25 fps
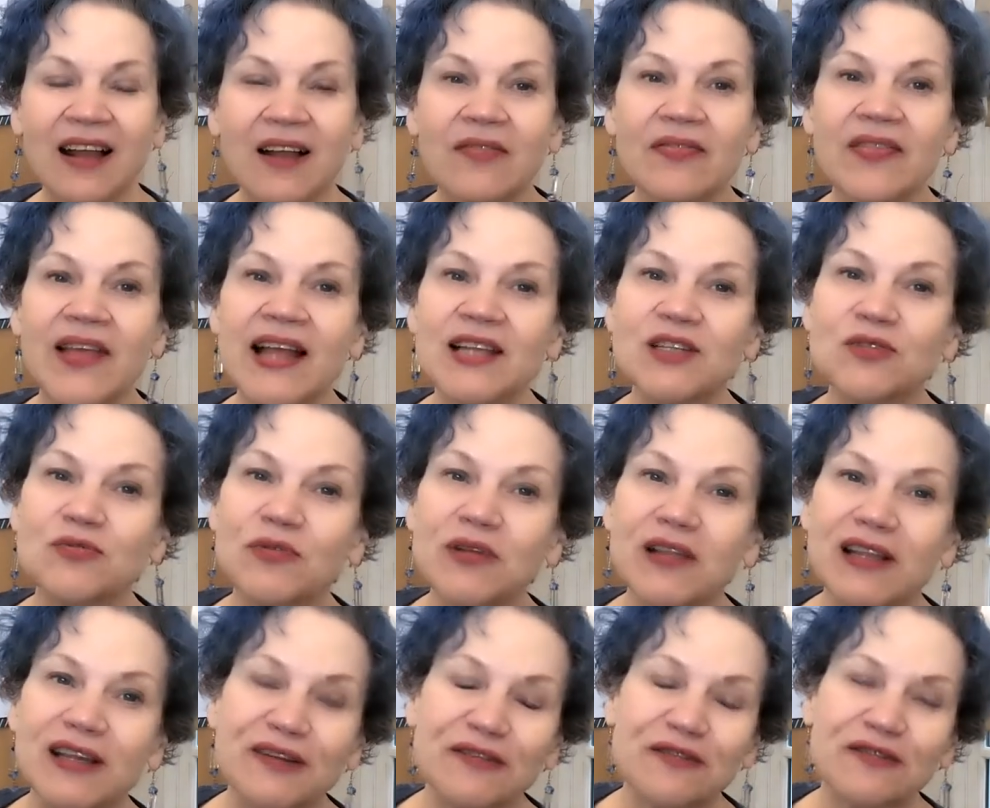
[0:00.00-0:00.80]
That's
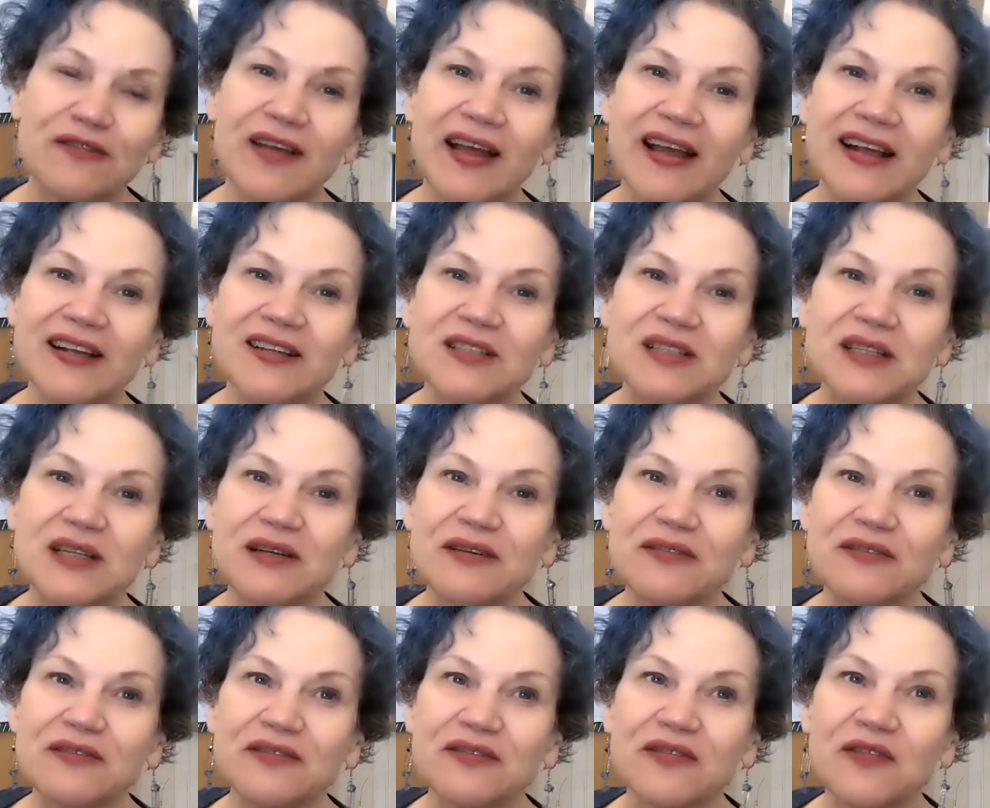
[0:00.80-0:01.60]
really
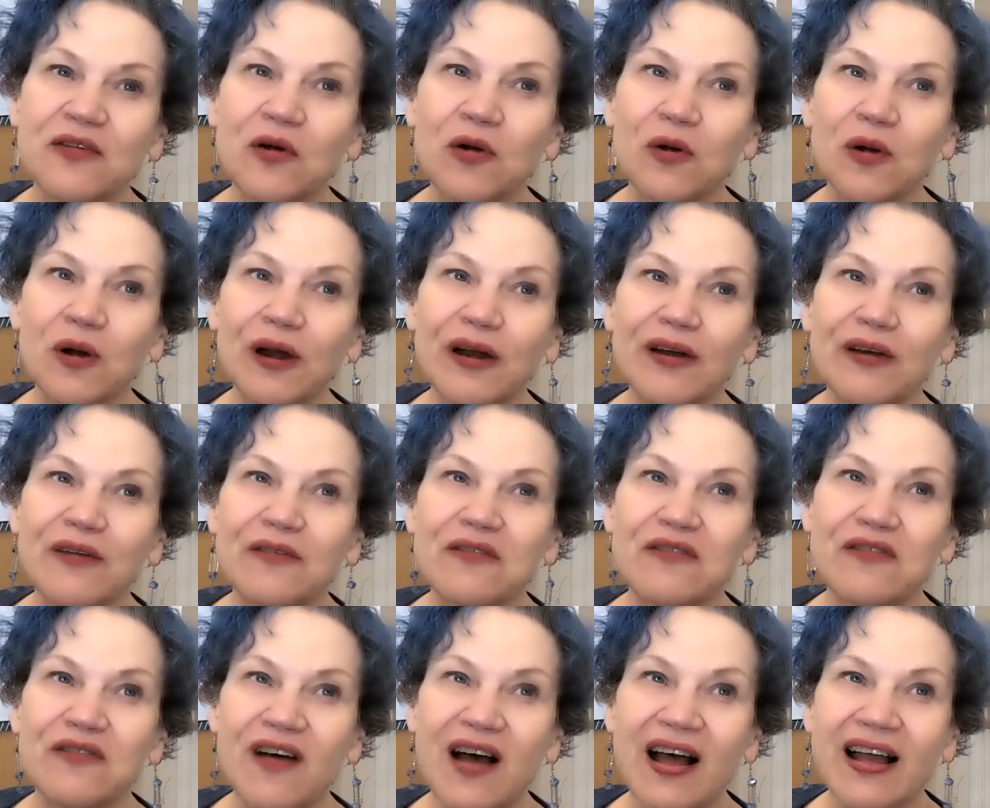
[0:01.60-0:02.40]
effective for
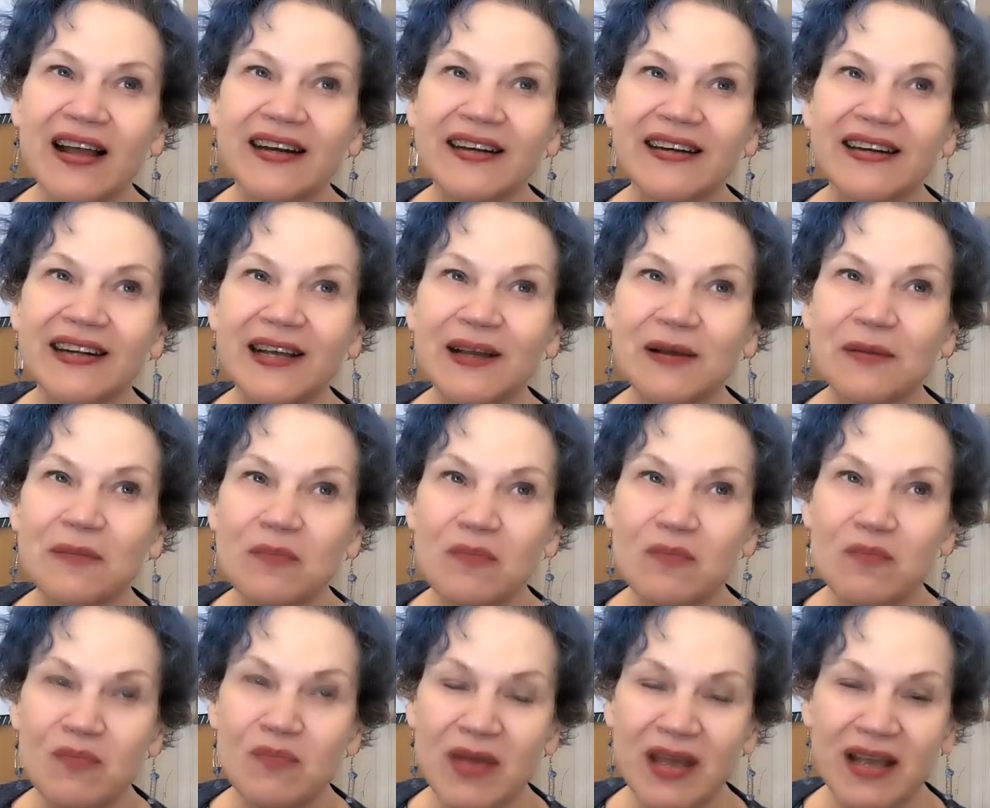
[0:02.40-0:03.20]
finding
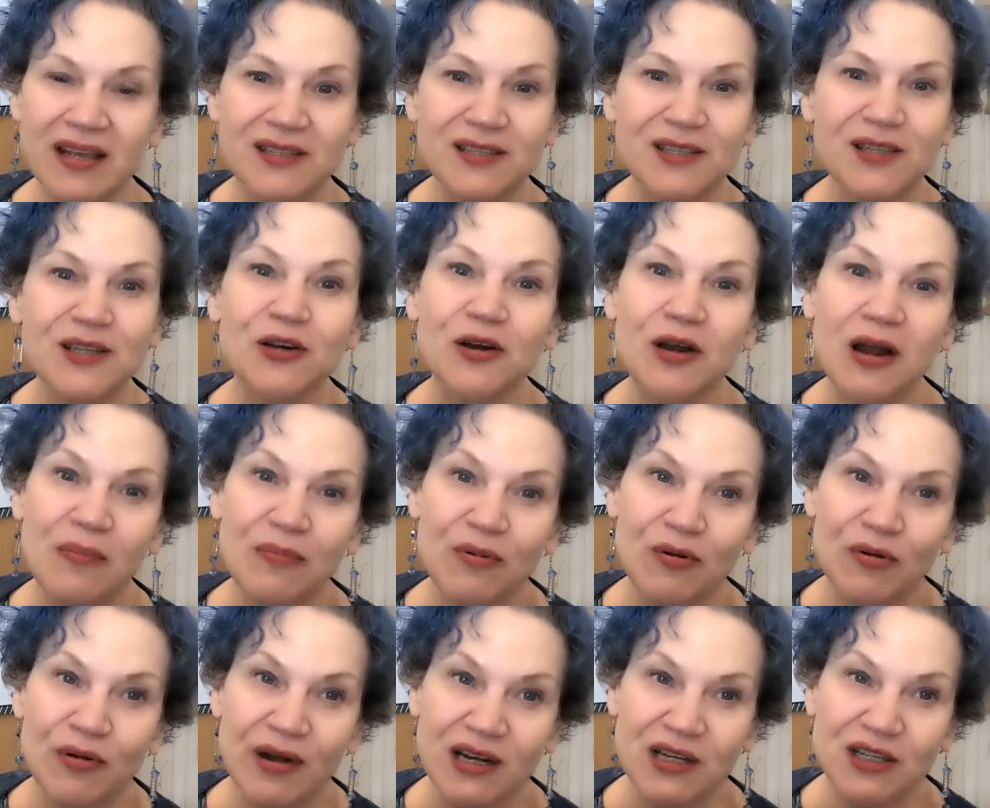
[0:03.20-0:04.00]
mix in your
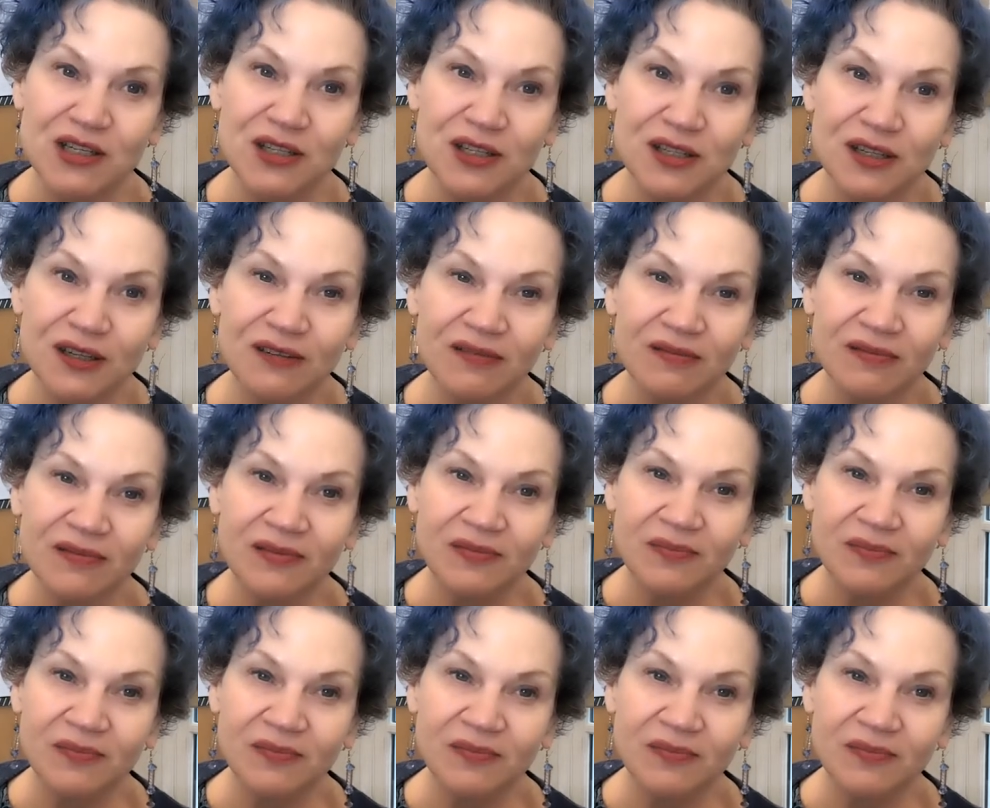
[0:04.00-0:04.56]
upper register.